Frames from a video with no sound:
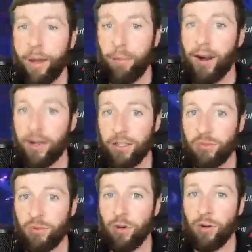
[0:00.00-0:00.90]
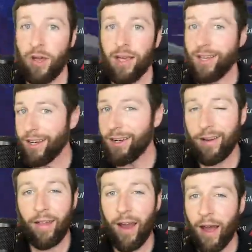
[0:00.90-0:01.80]
practice mode, get
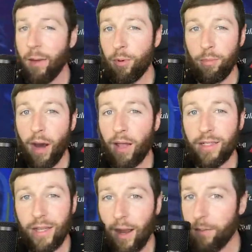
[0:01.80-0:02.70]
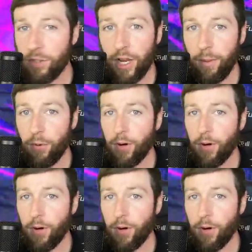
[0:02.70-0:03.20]
into that hyperbolic time chamber,